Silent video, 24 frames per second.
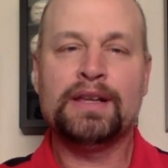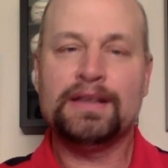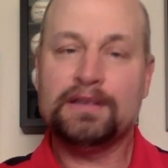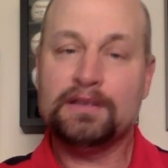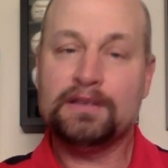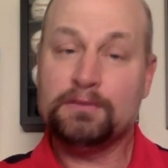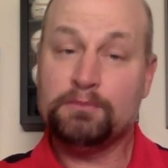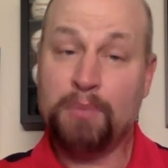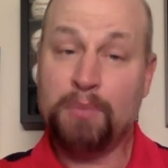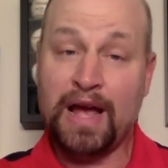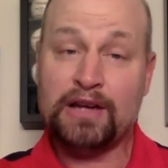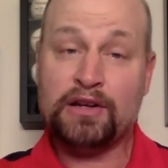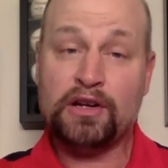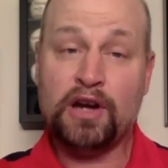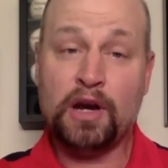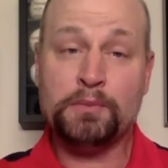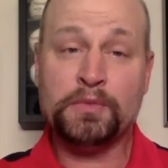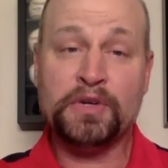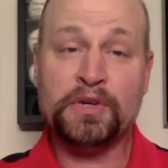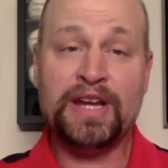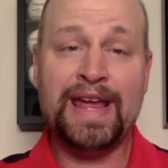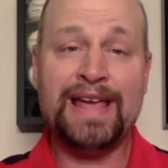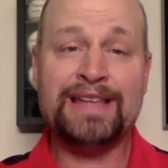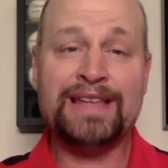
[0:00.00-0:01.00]

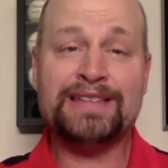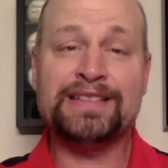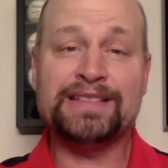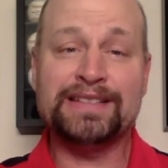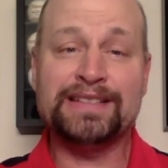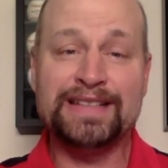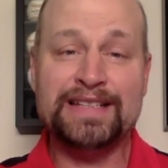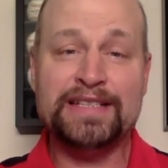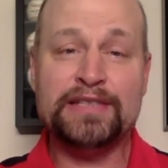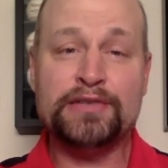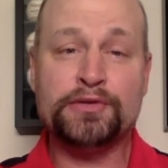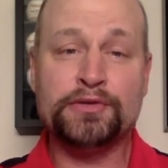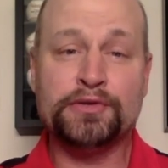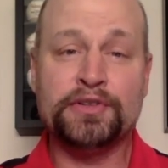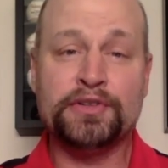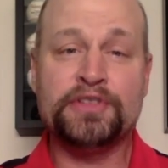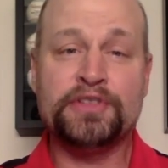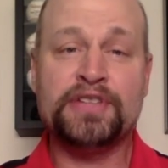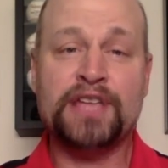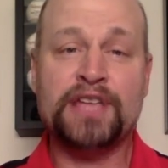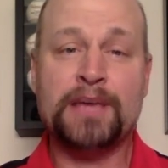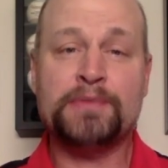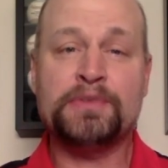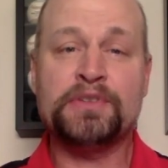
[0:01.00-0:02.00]
Montgomery has at least 3
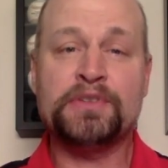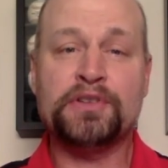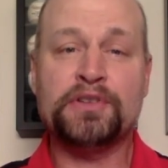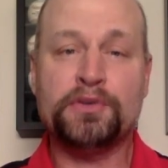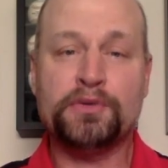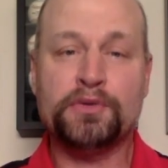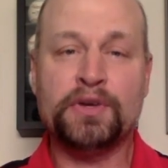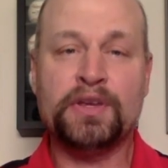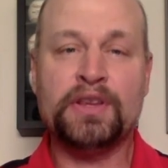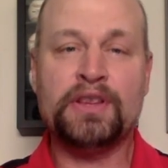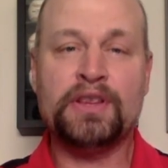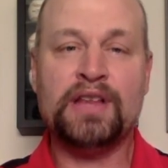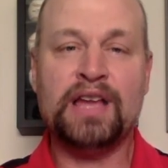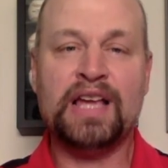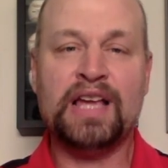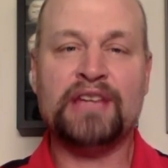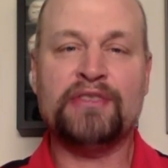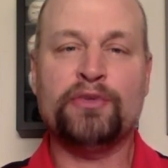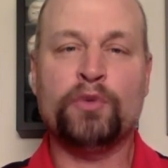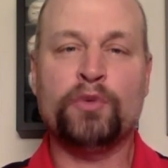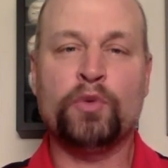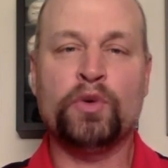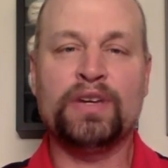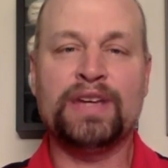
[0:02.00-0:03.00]
receptions, 3 of the last
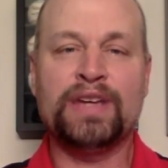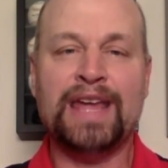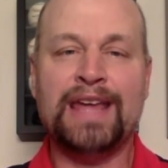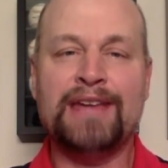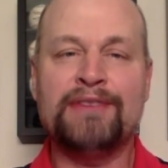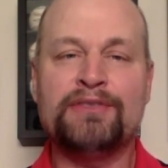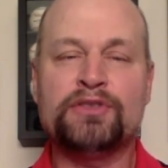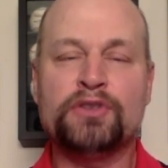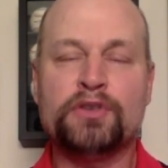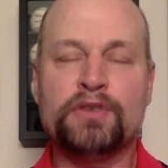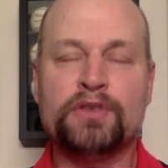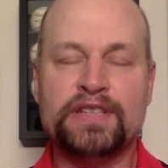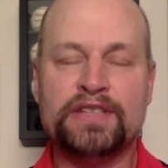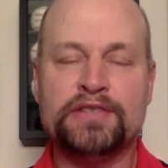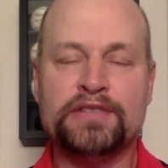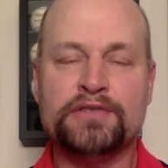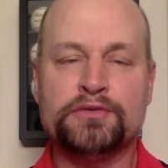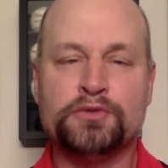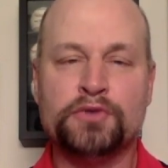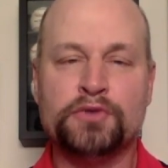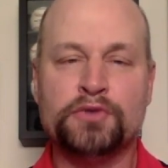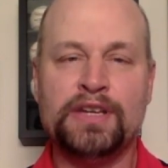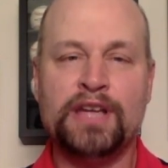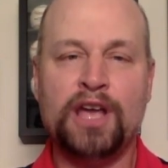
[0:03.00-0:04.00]
4 games. So this
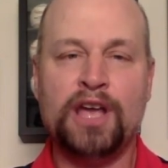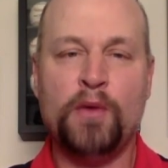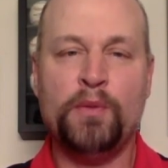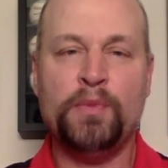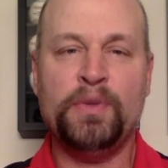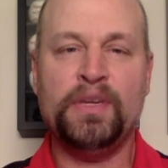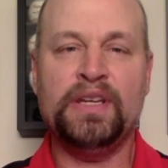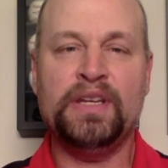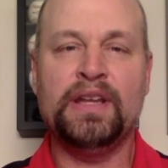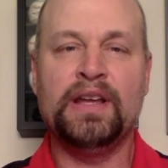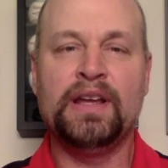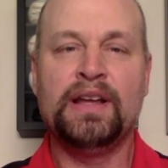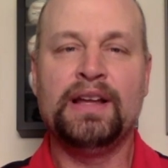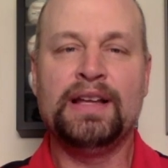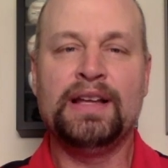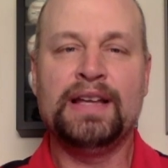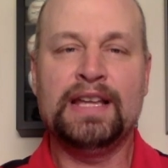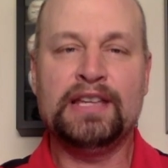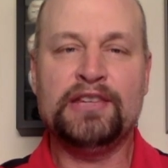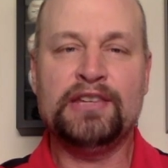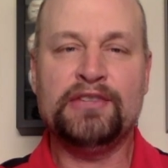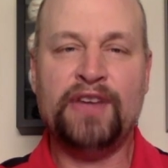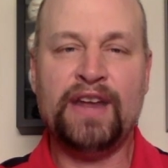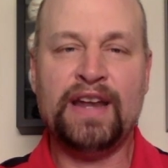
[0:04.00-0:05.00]
is really helping
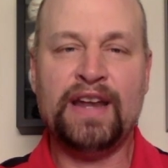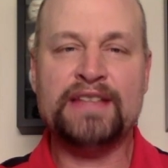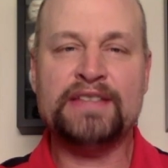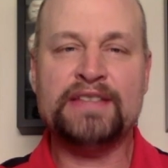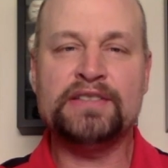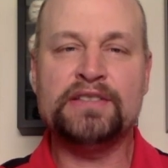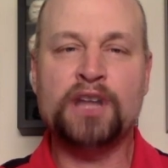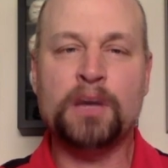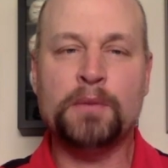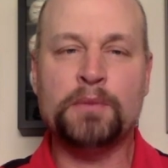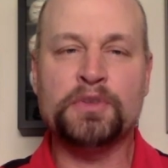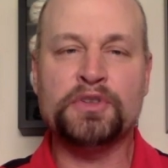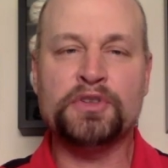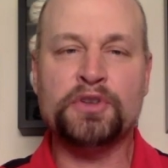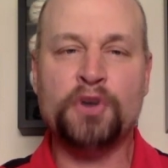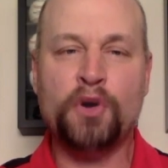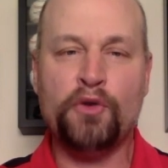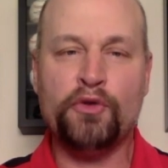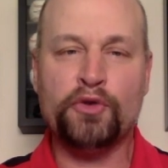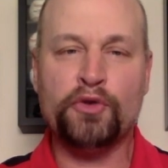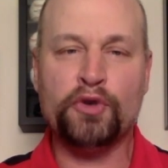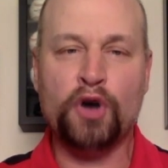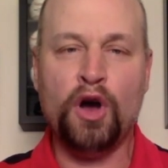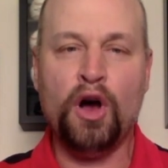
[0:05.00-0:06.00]
his fantasy numbers
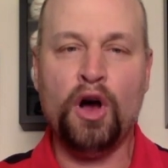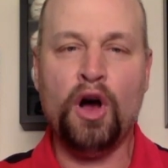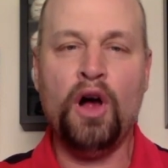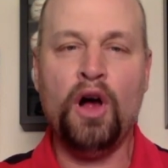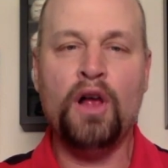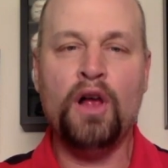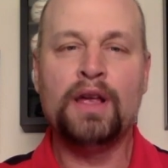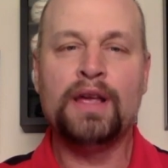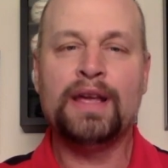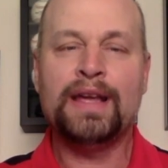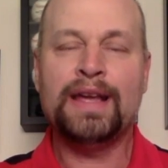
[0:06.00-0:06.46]
overall.